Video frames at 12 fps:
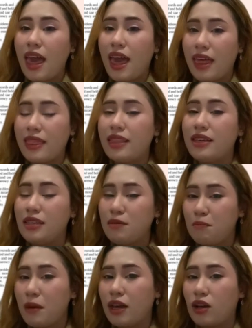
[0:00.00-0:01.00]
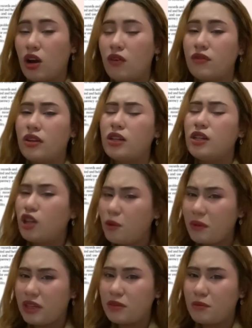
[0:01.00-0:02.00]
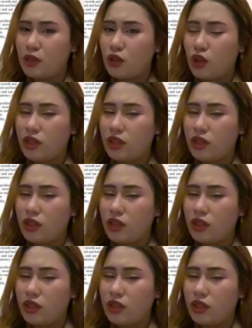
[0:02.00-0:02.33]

and the impact of record management on